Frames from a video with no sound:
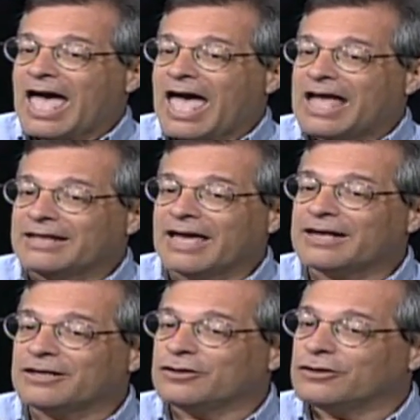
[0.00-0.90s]
and
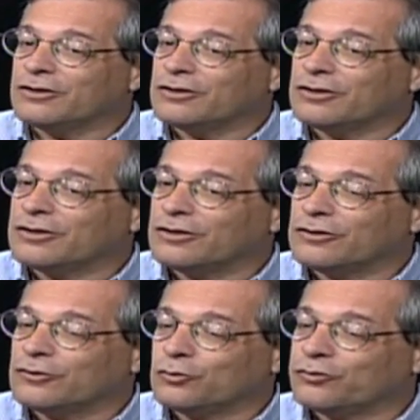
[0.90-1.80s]
yet,
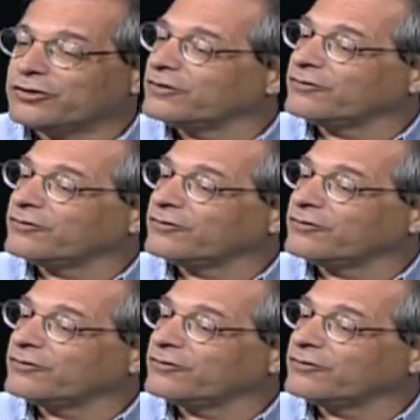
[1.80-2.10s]
you sit,